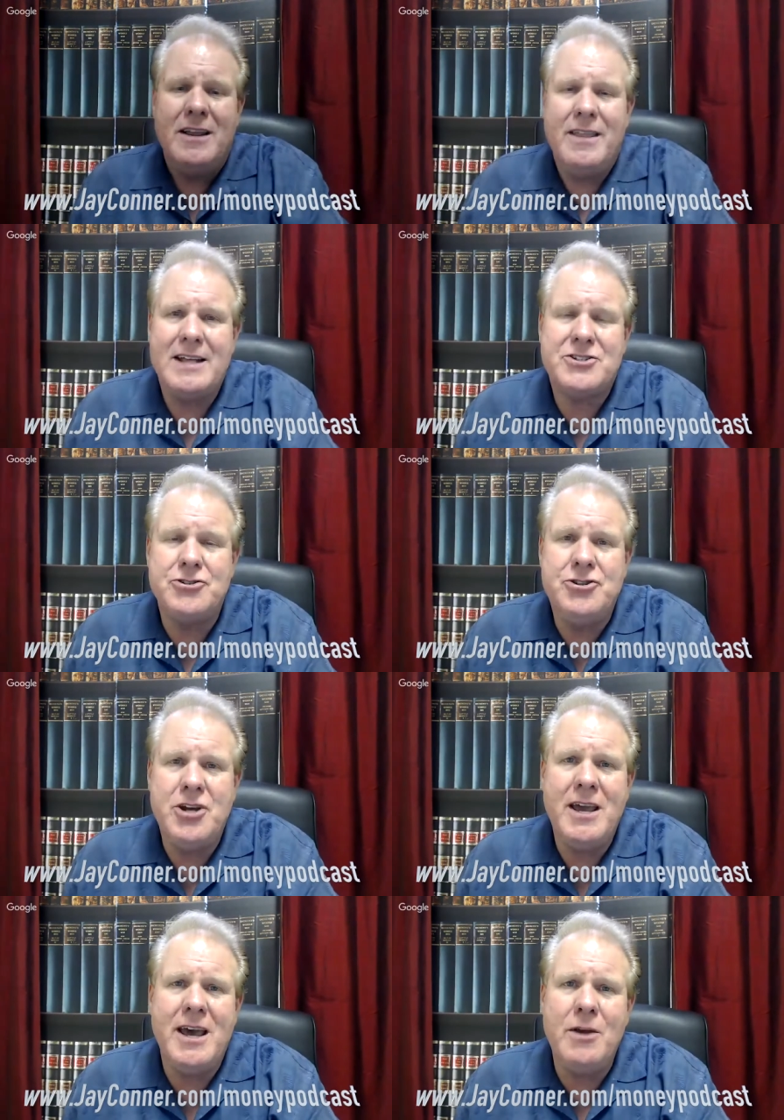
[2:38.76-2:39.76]
That's
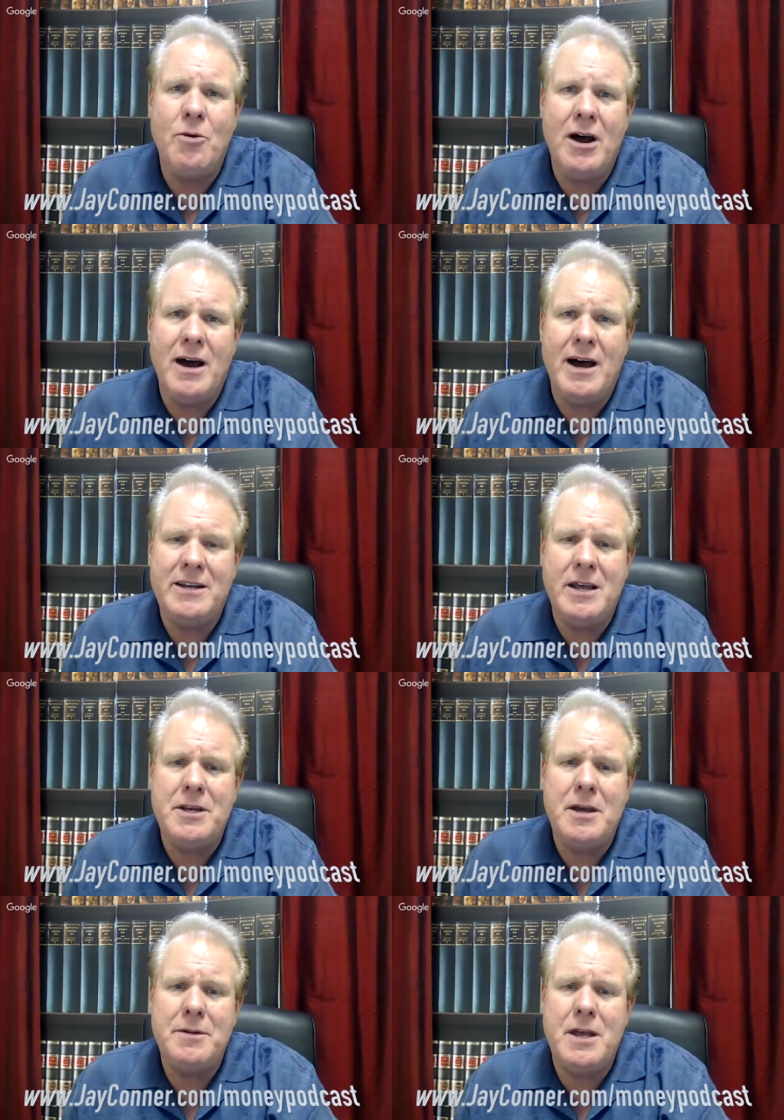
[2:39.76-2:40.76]
J A Y,
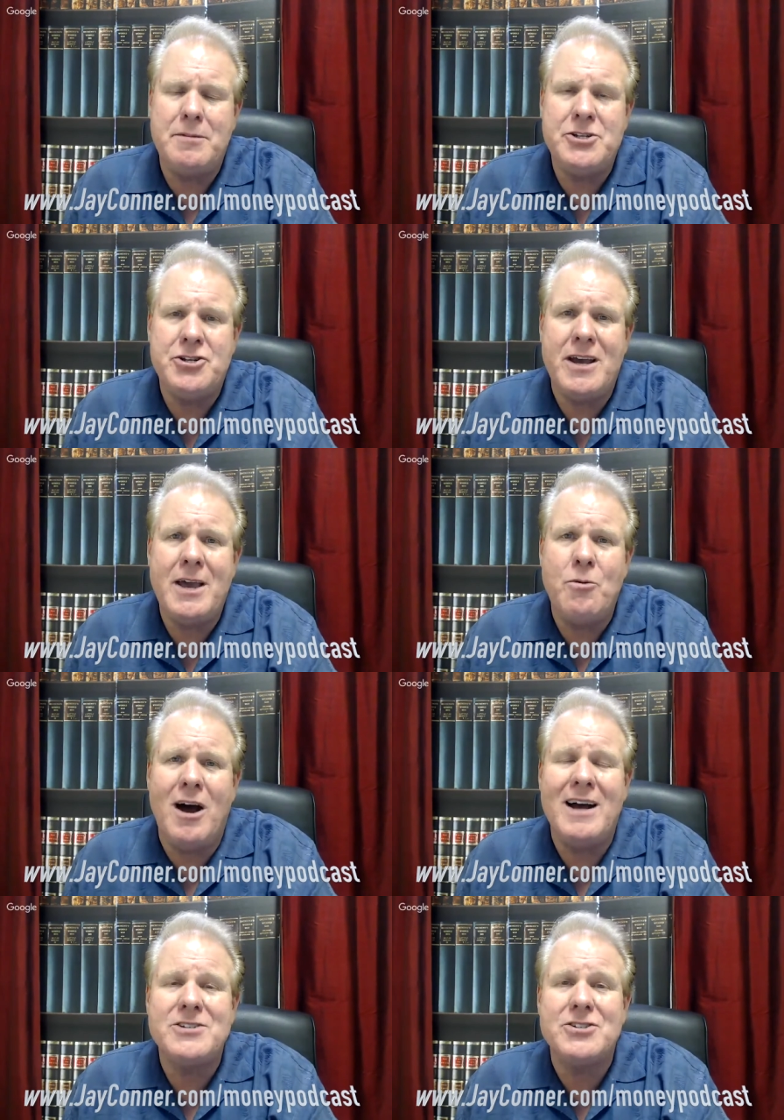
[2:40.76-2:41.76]

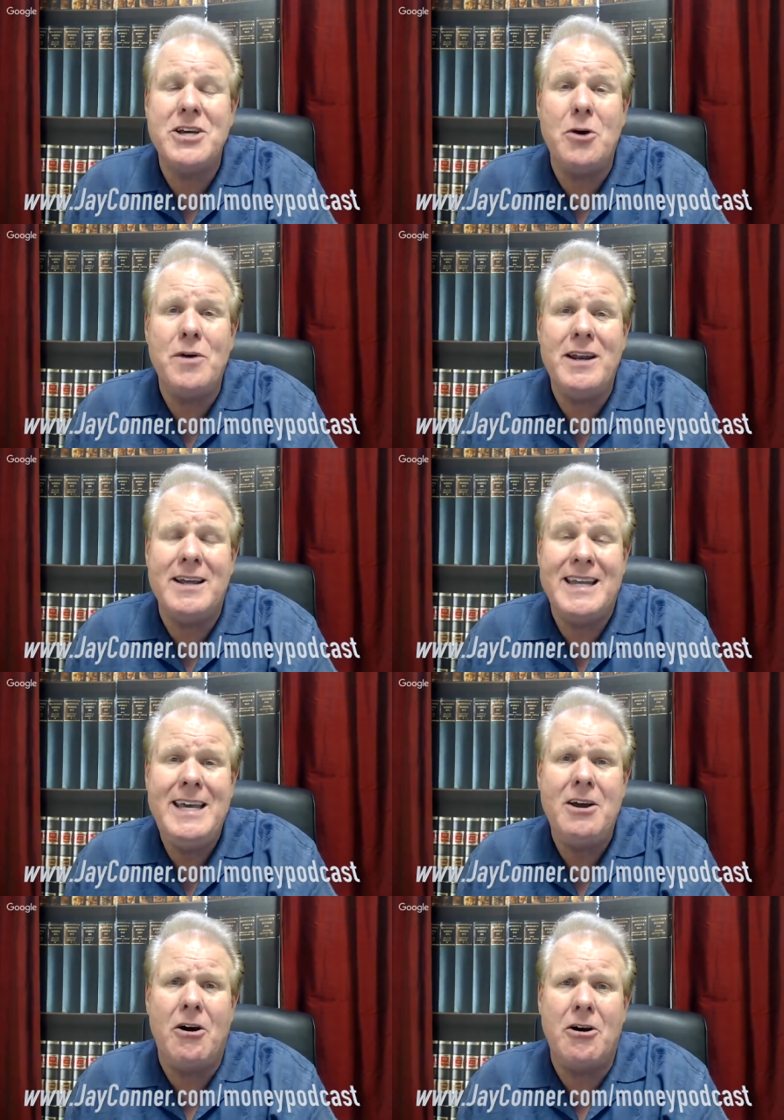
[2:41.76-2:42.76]

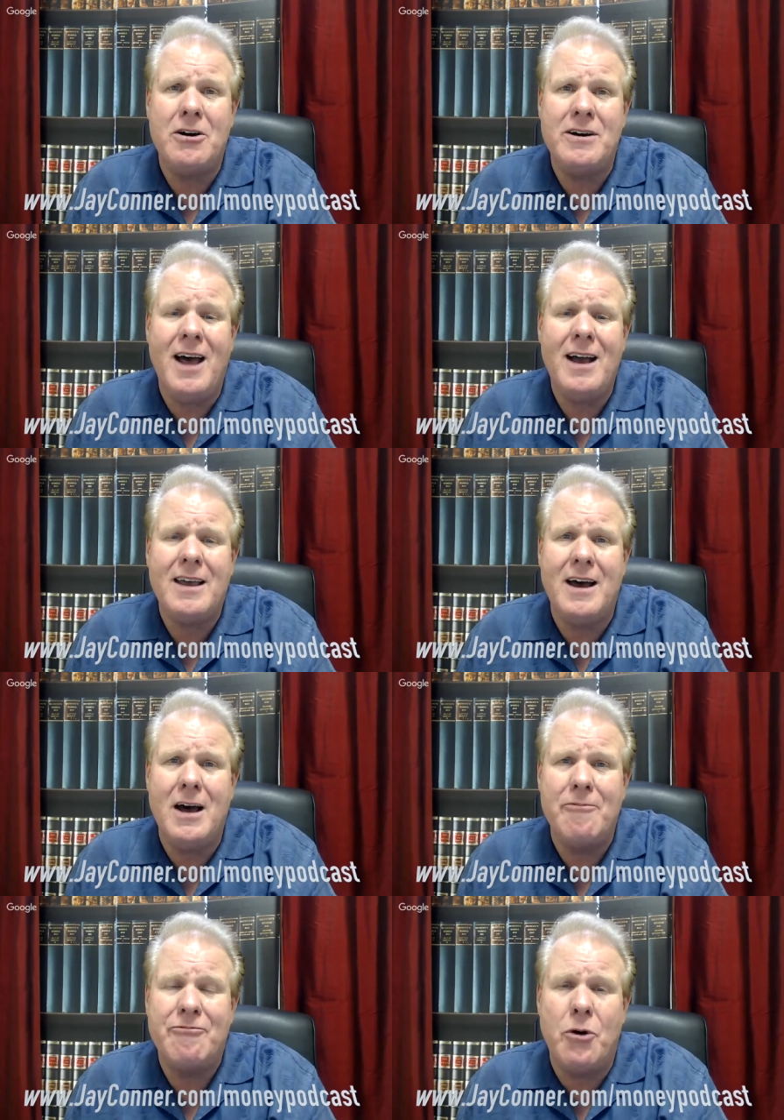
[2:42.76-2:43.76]

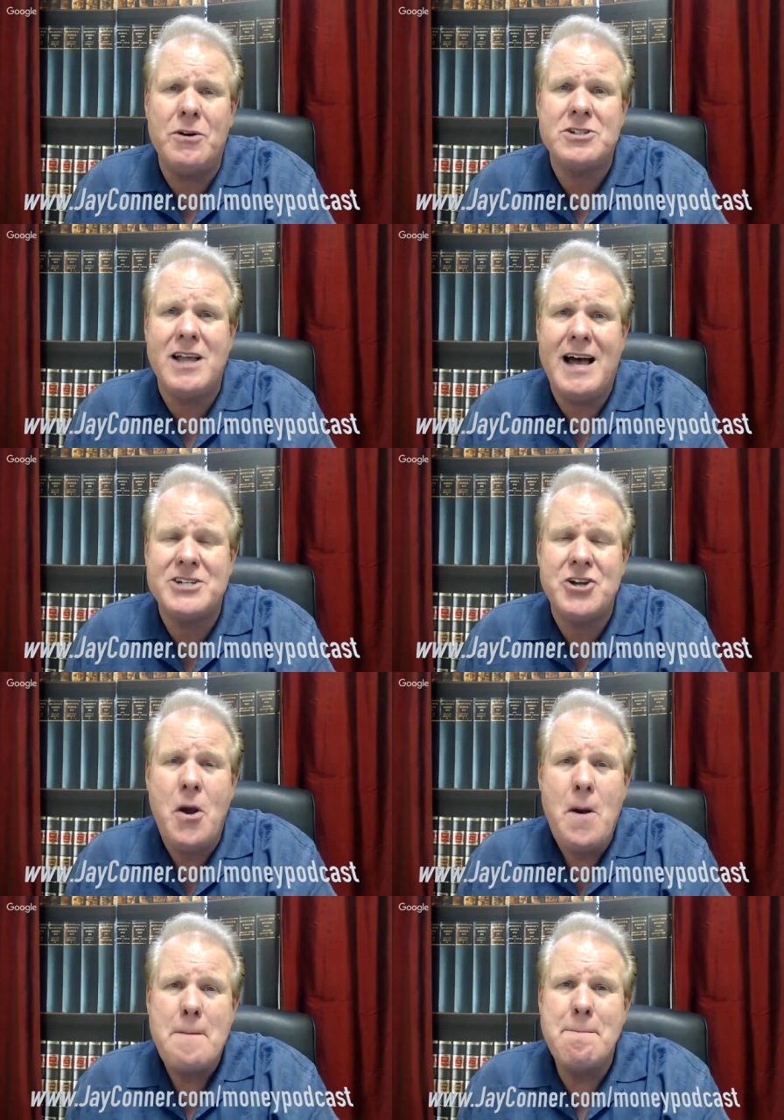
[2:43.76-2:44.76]
www.jayconner.com forward slash
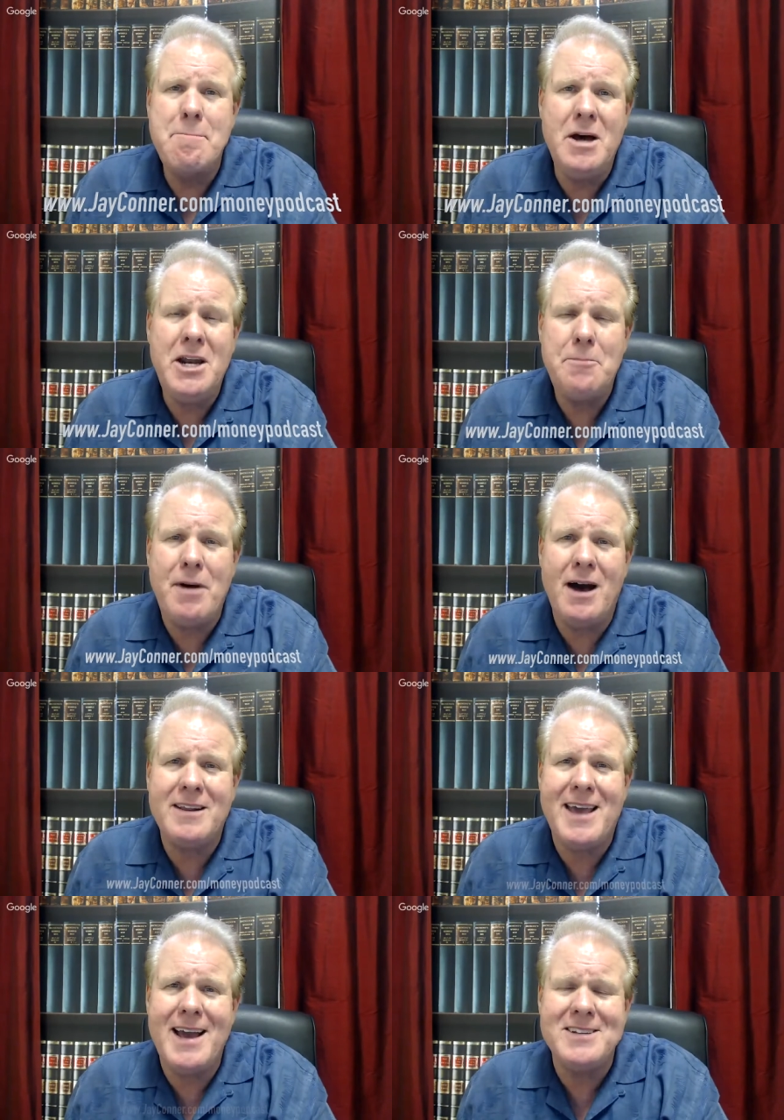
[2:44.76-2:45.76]
Money
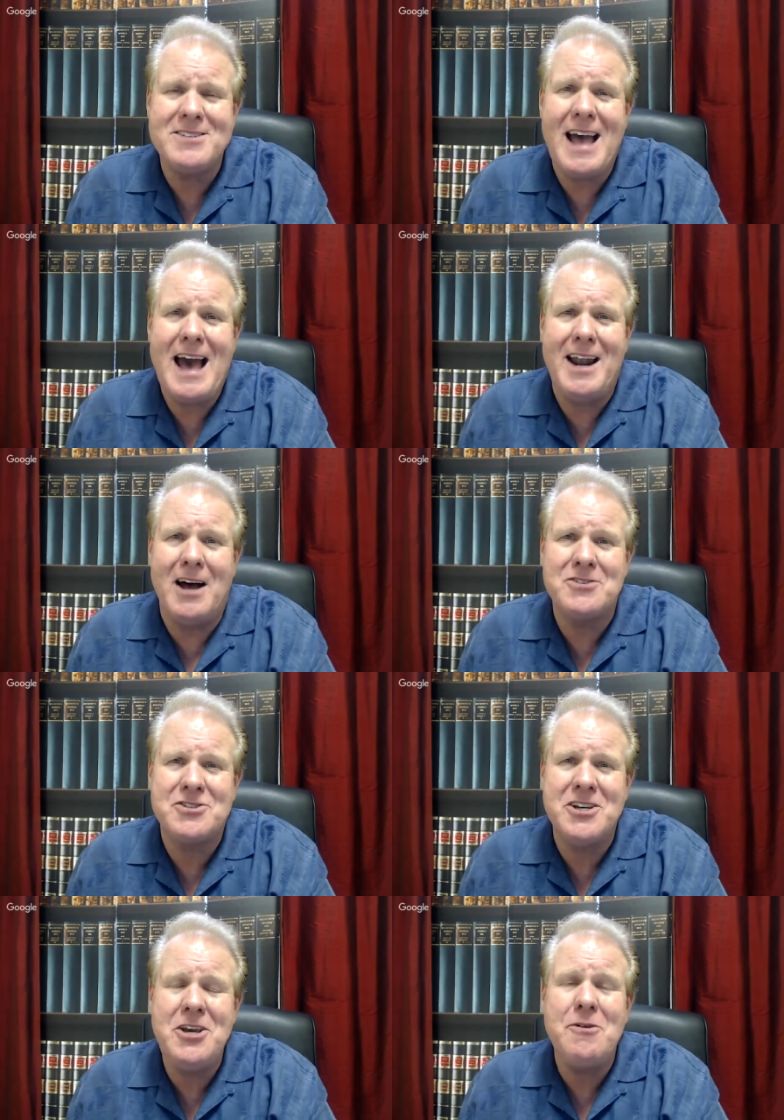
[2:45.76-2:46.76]
Podcast, and I'll
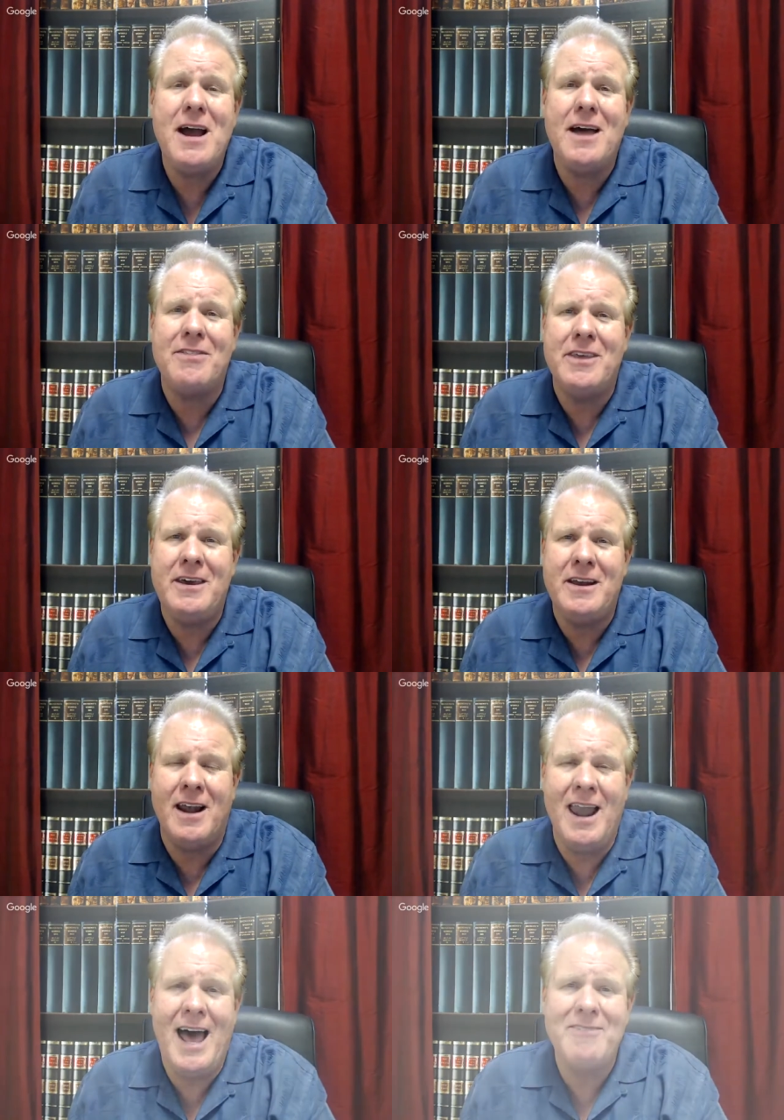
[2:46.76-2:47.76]
see you at the
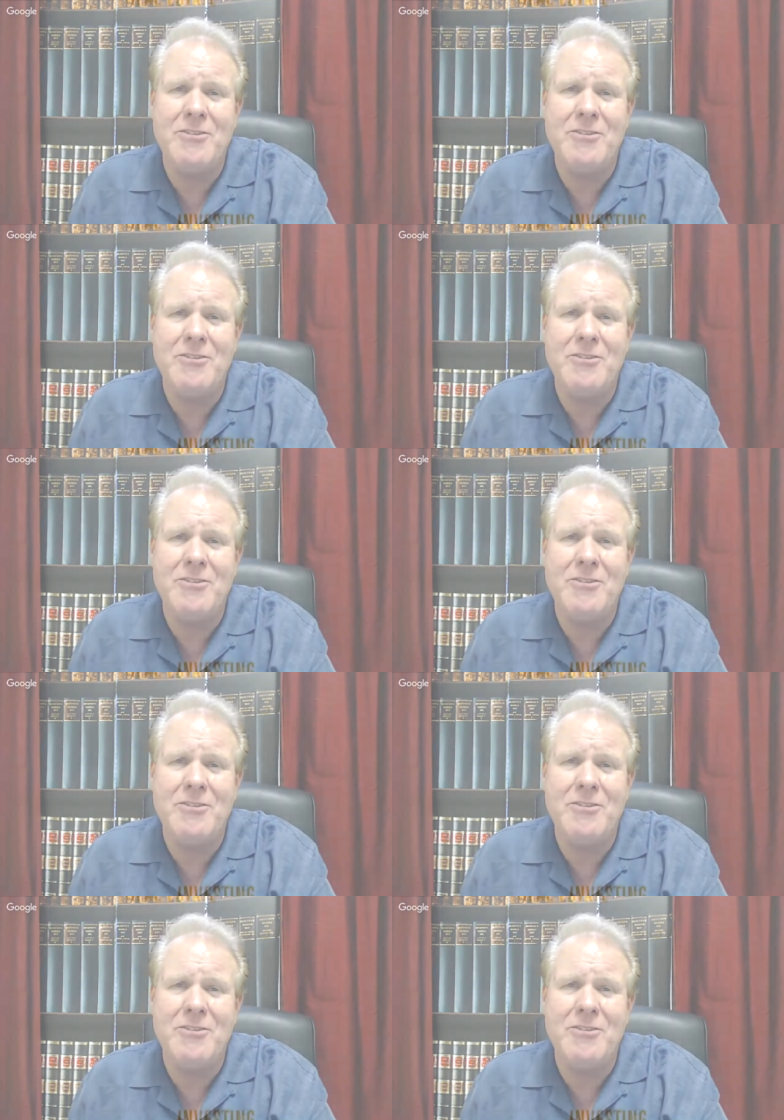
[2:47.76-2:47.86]
live